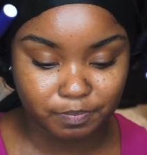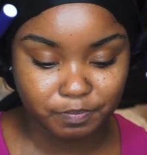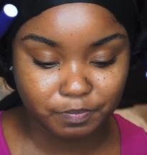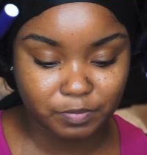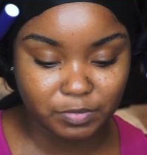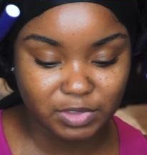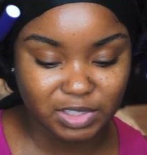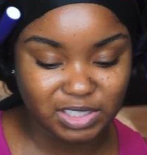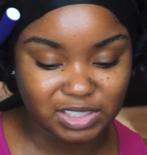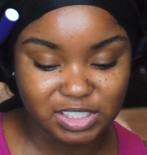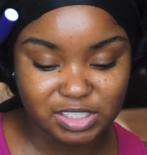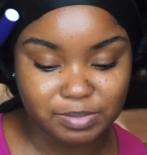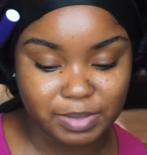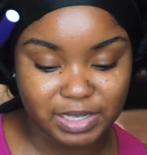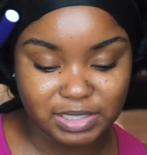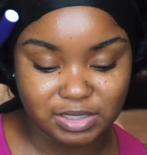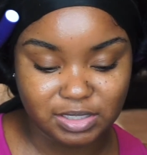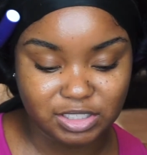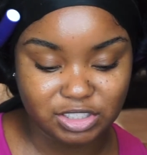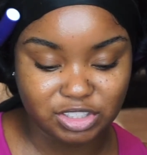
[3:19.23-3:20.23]
this is
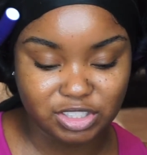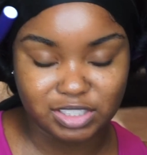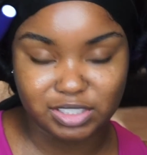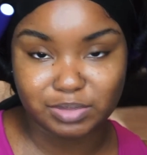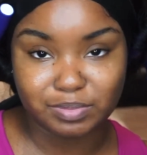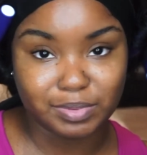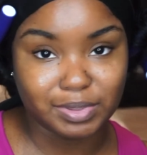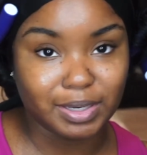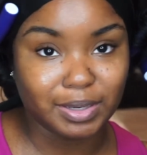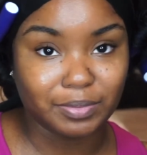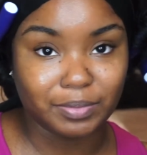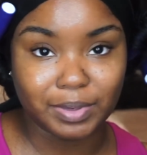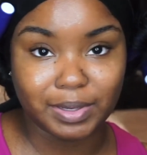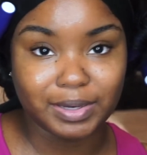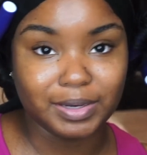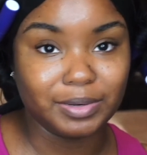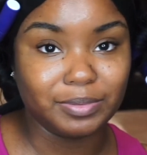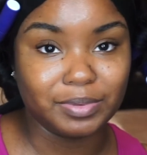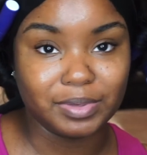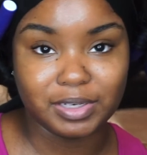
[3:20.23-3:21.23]
basically just what I
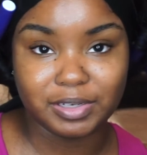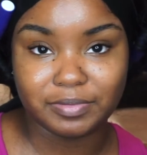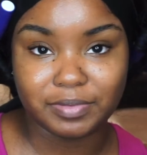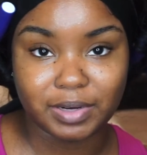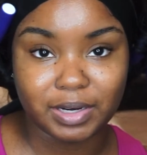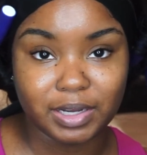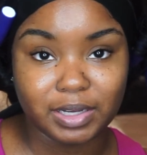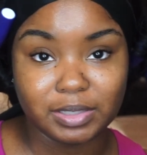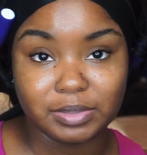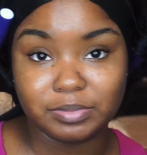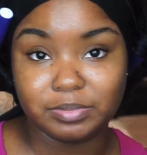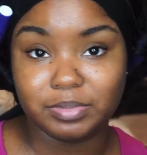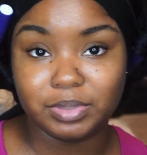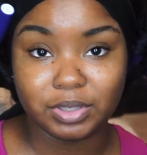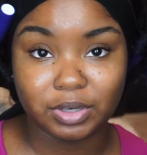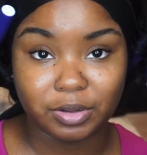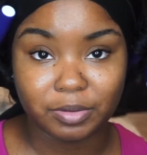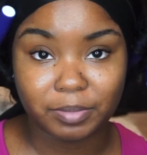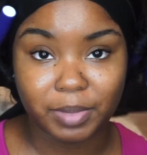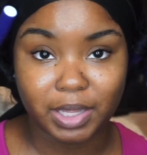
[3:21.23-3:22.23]
wear whenever I
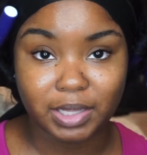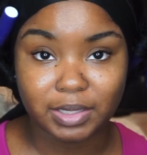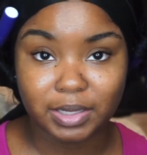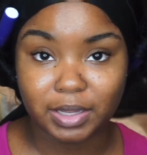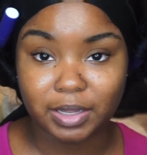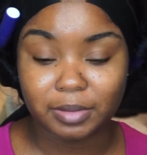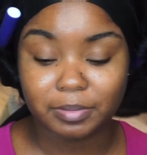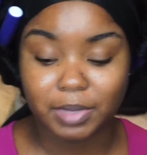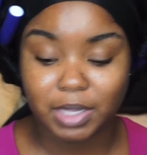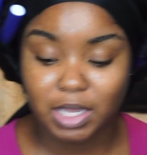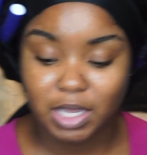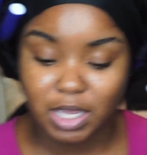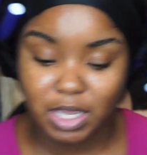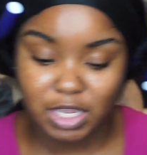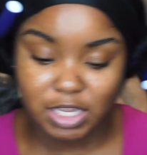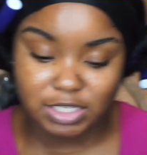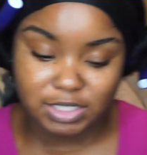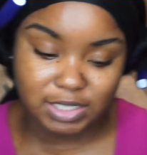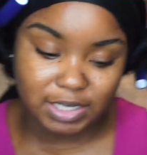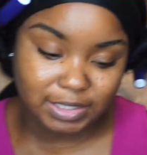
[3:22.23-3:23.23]
put on makeup.
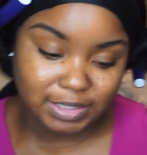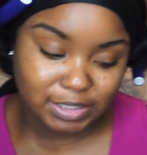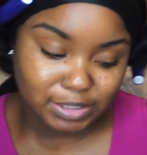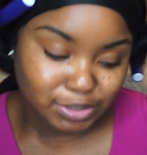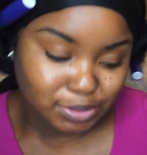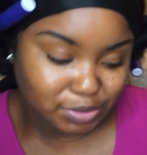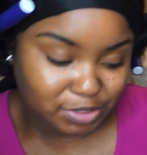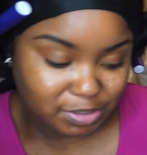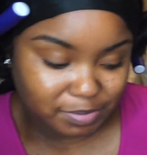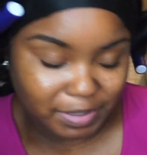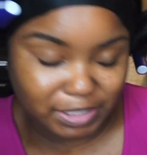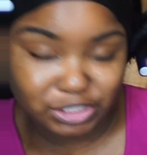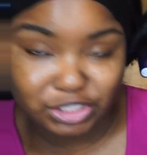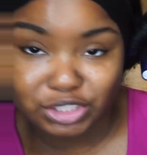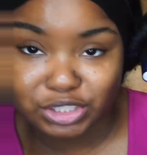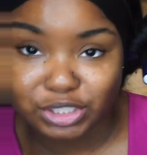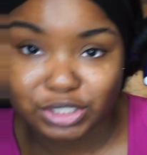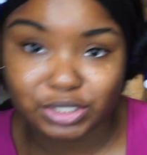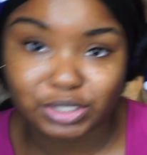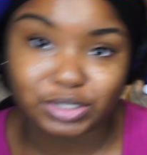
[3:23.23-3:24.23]
It's nothing too
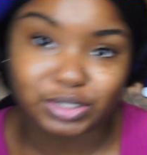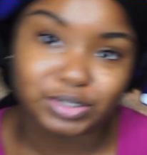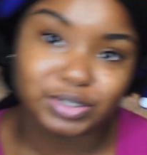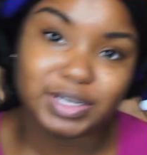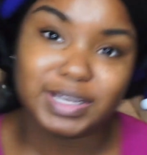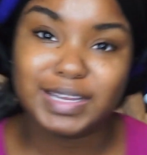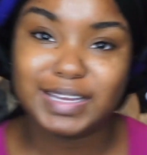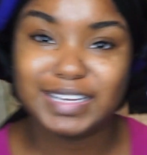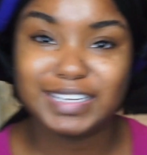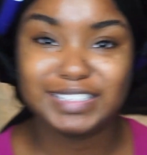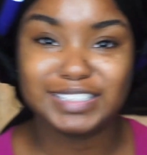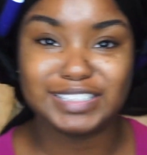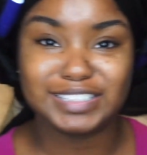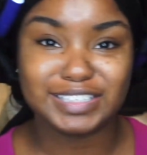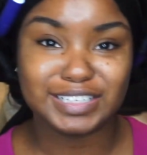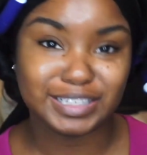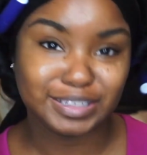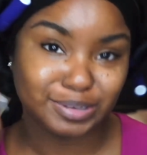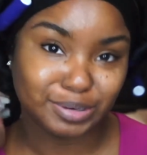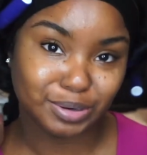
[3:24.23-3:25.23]
special, just
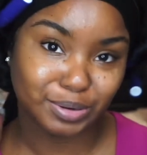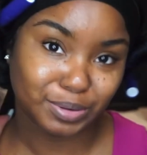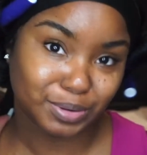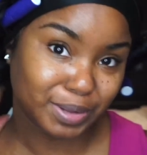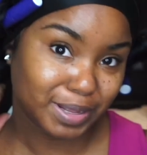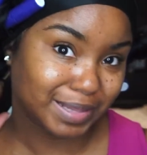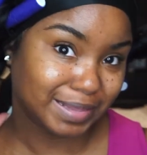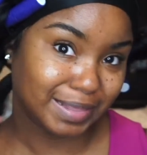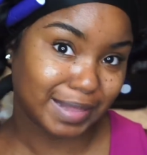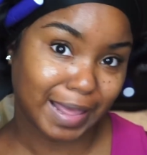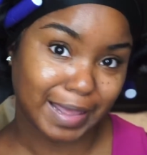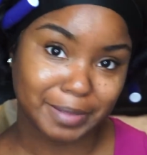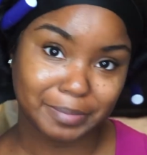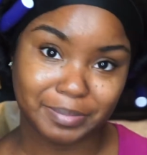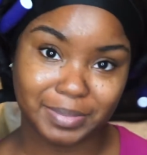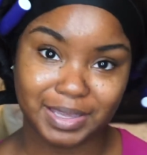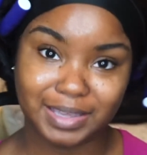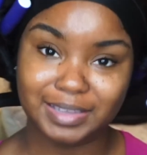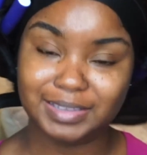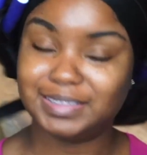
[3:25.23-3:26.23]
a little
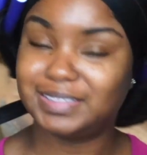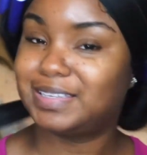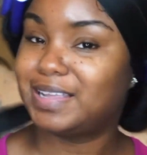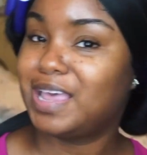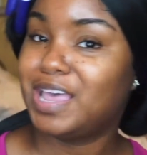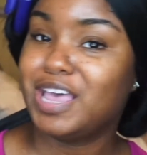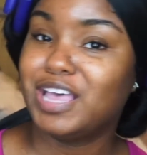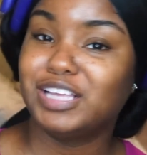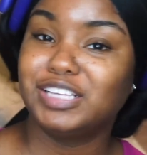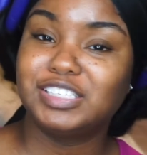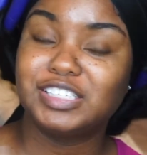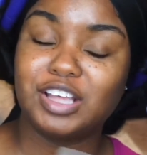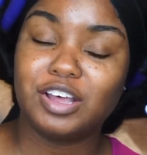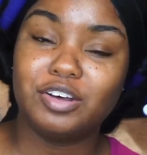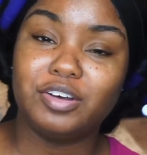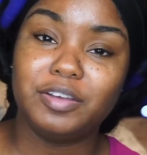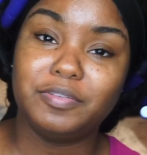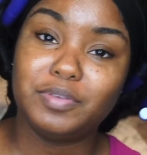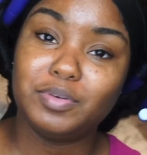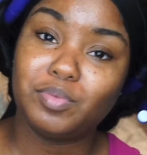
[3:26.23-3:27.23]
light beat.
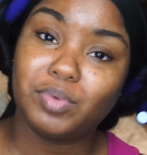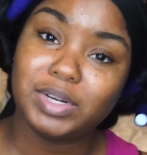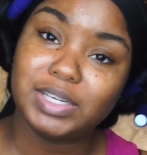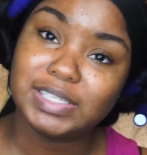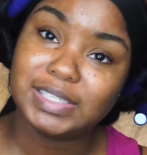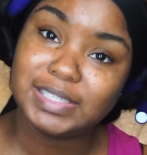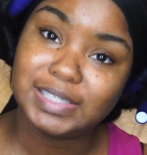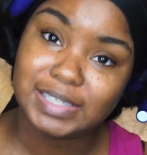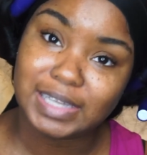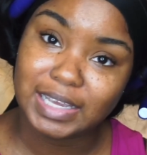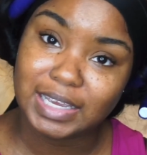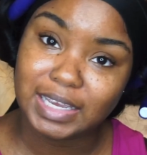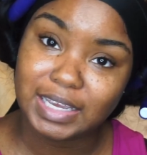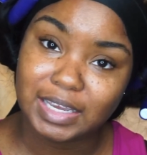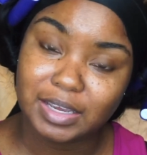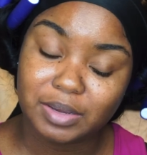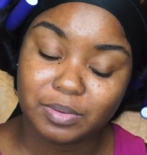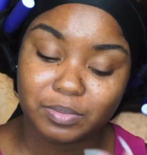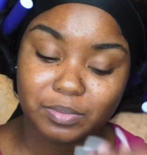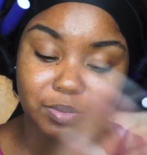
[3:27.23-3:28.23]
So if you want to
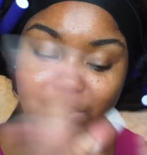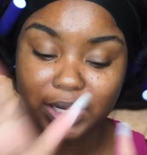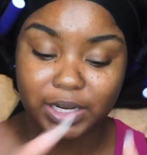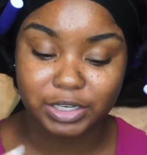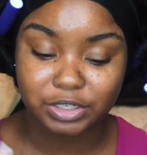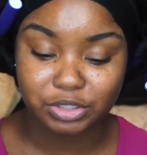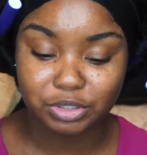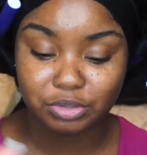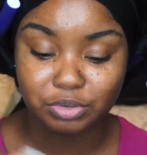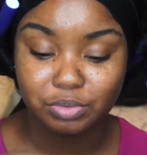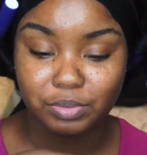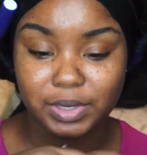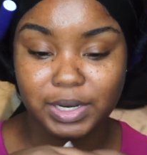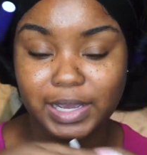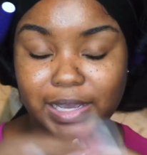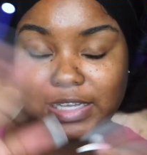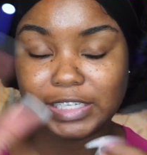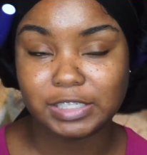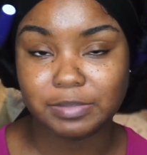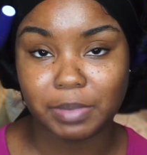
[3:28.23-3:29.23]
see what I do when
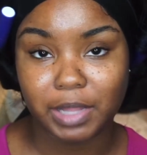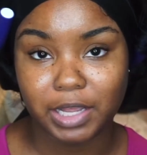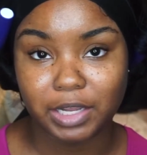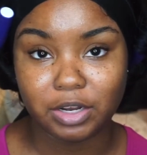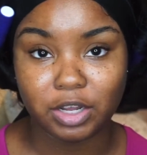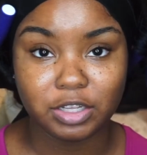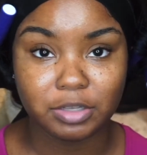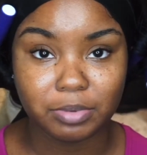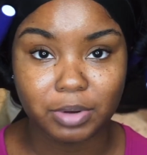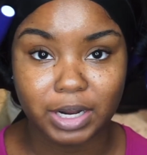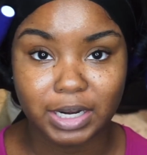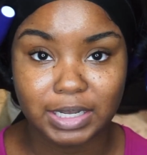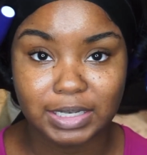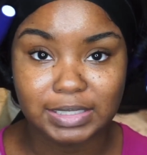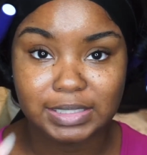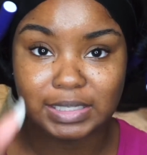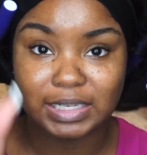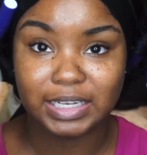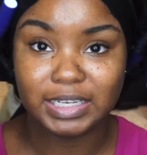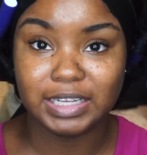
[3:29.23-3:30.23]
I explain all the
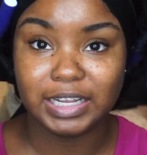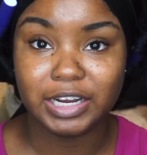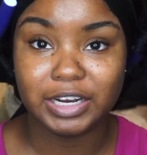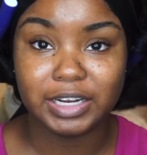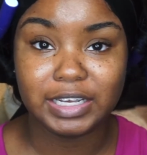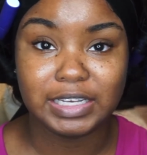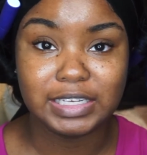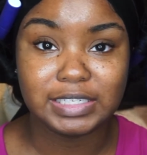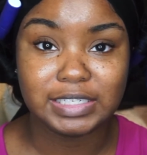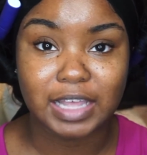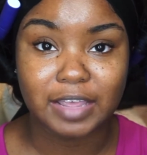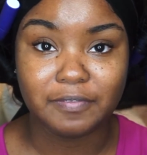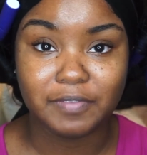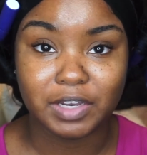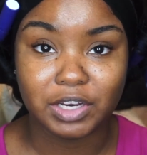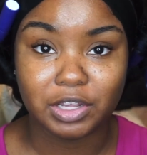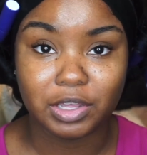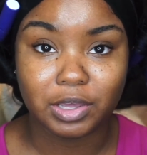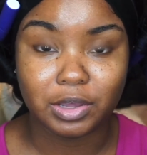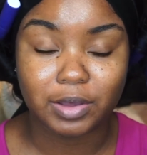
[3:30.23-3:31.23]
products, then there is a
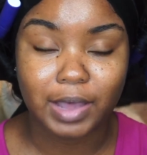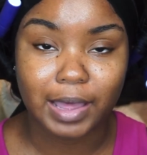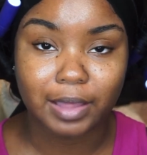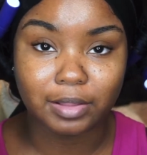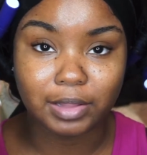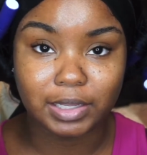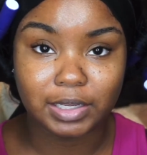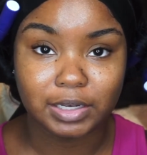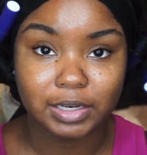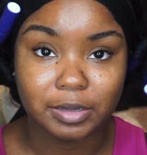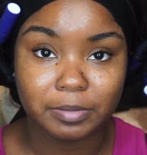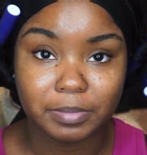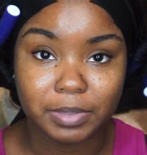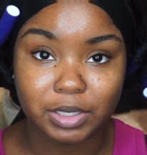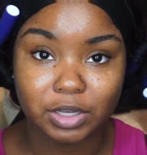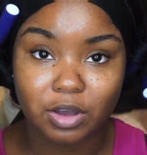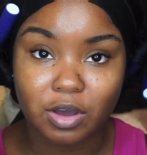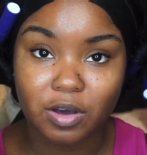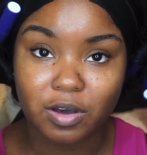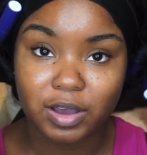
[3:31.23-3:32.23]
video. I'll link it up in
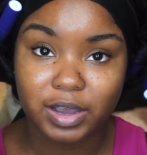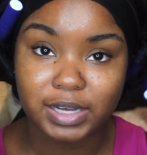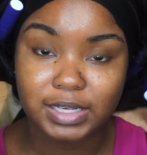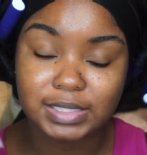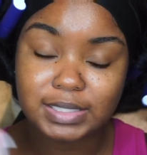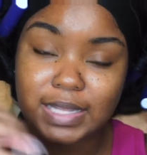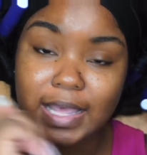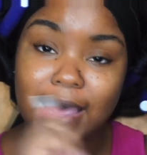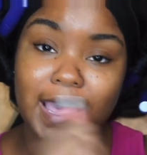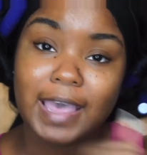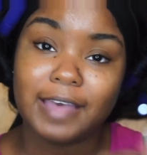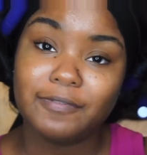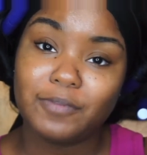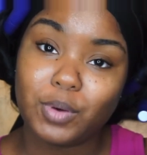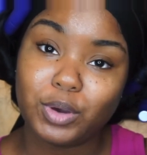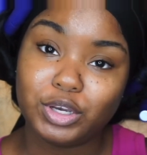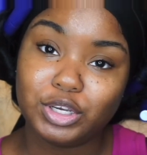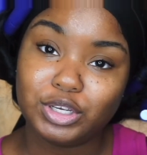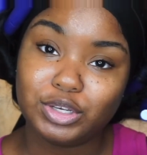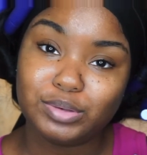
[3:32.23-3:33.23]
the cards
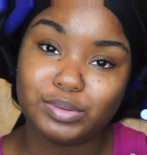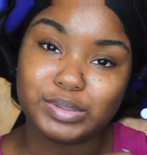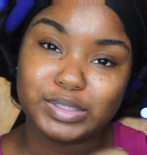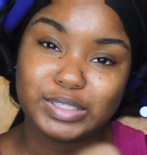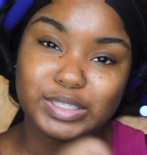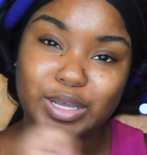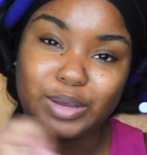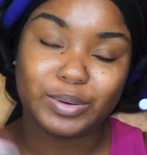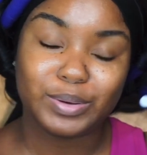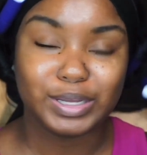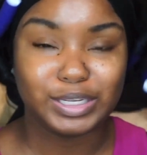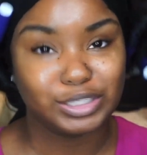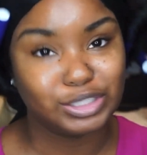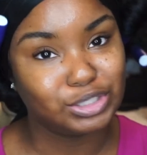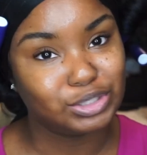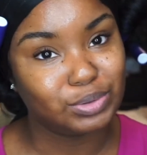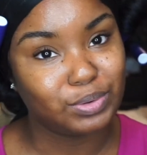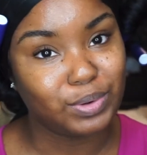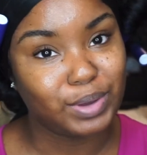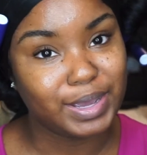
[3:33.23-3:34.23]
for you, so
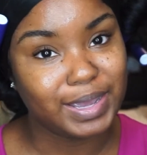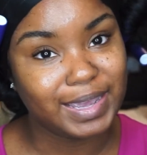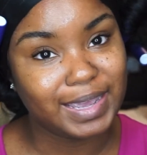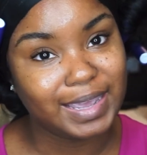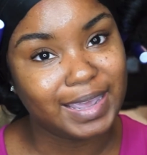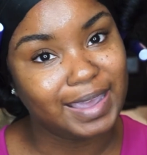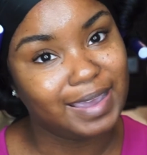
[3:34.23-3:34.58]
enjoy